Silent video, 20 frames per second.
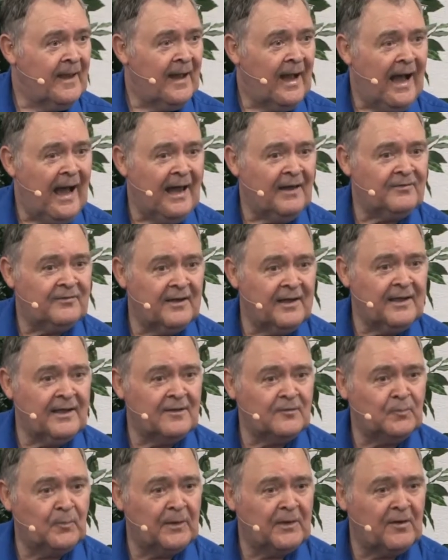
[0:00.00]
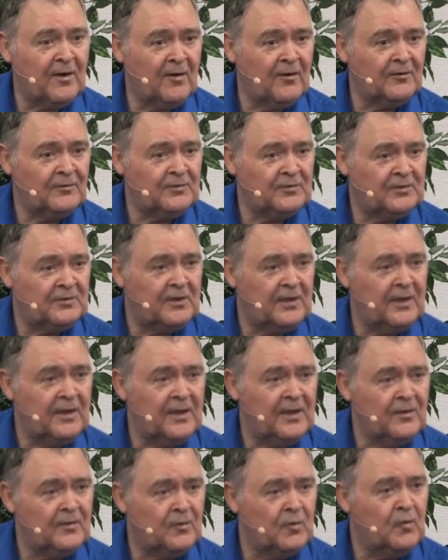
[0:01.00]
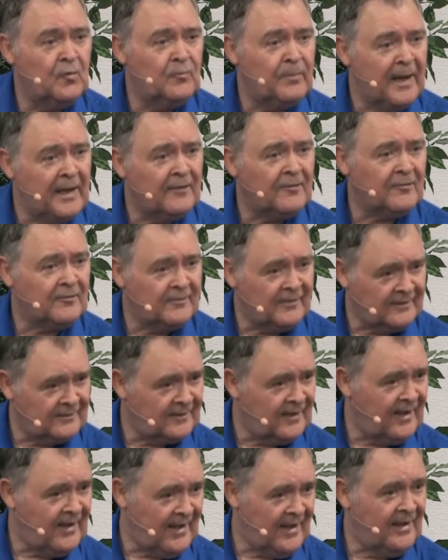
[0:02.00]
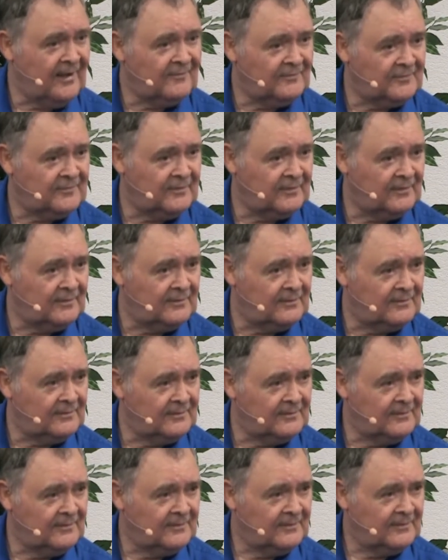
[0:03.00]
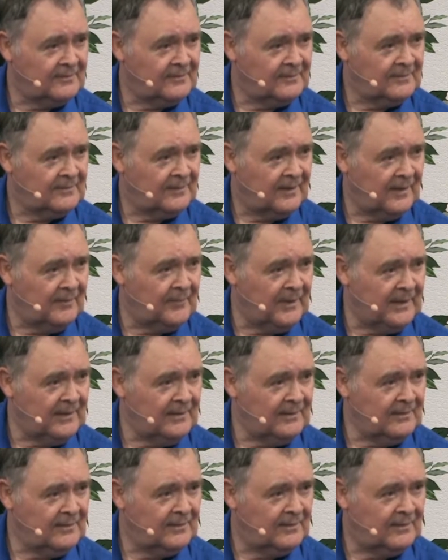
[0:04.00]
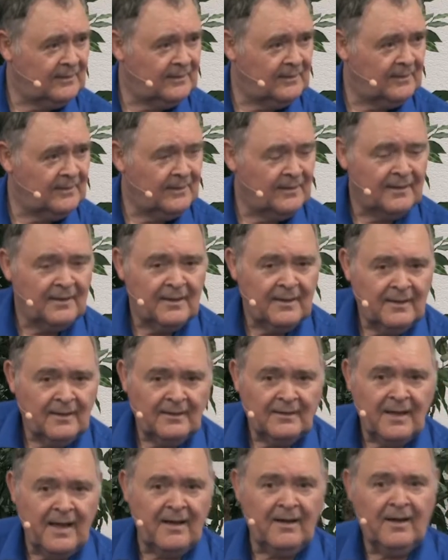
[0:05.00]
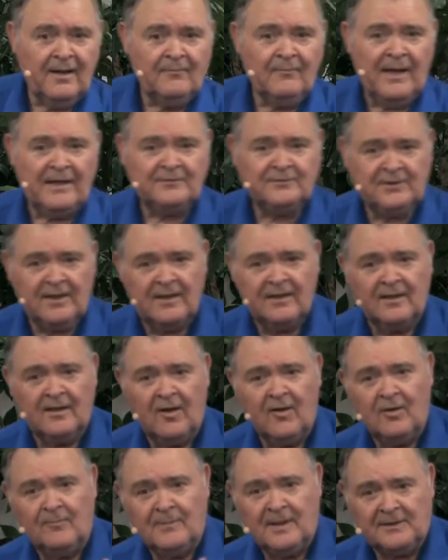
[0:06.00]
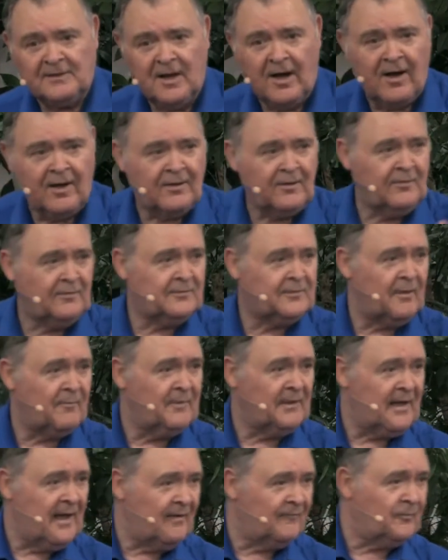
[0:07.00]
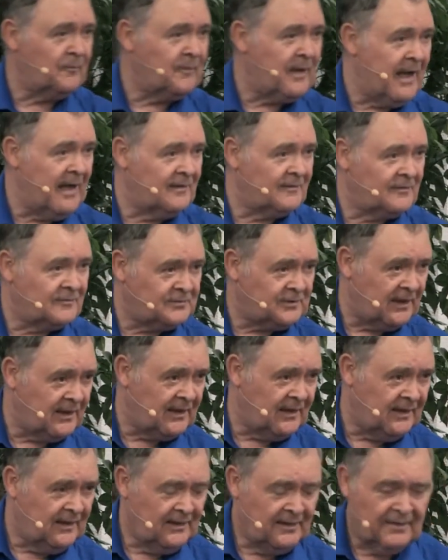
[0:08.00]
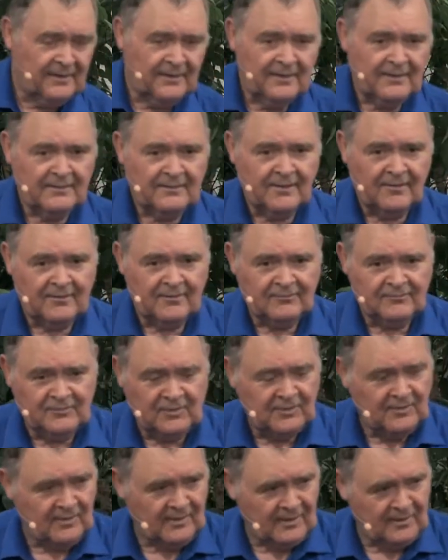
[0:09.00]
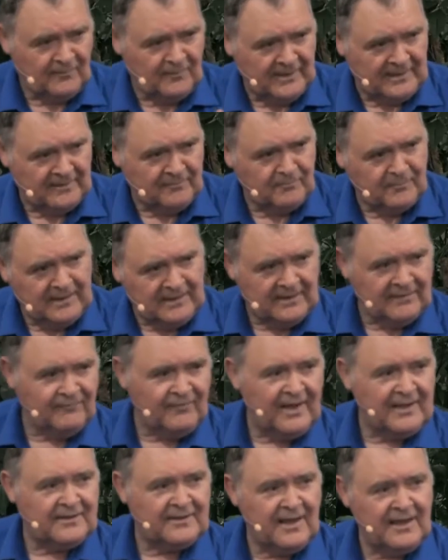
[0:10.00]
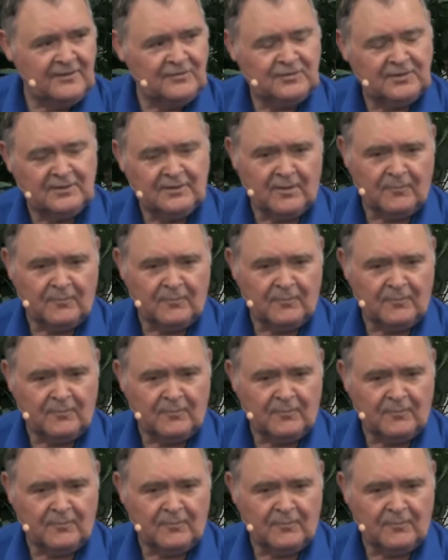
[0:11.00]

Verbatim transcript: I think it's because she knew better than to ask. Amen? Now, my son-in-law, my daughter's coming down from Kansas City. They're doing a little bit of mini vacation.